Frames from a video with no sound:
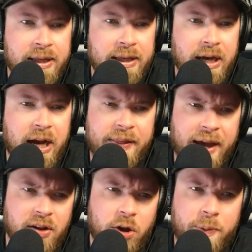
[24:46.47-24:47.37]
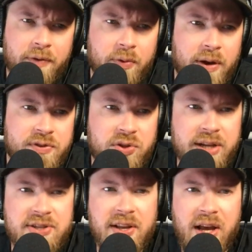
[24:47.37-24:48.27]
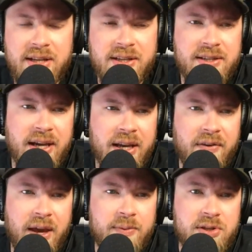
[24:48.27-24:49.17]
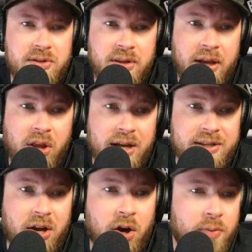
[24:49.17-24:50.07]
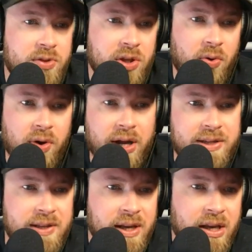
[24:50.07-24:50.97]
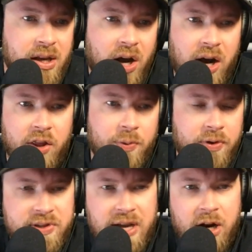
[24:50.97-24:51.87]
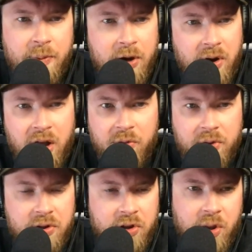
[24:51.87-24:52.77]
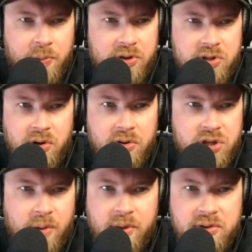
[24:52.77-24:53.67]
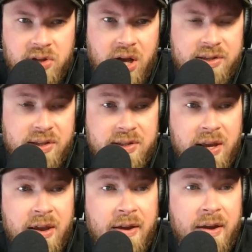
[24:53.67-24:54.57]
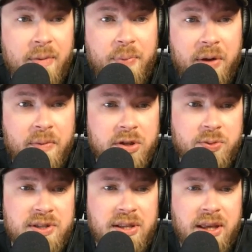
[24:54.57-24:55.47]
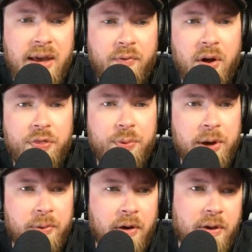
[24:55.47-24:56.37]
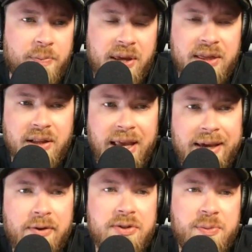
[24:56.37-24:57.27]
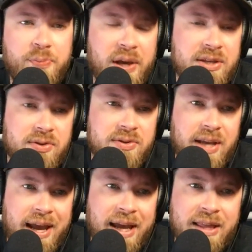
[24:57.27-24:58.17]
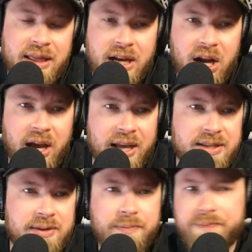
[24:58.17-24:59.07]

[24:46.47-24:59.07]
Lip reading: They had a little bit of a rough stretch. They lost consecutive games. They lost at home to the Hornets on the road to Sacramento and on the road to the Clippers, so no shame in those losses. But most recently, they've won three in a row. They've beaten the Lakers, Blazers, and then the Nuggets.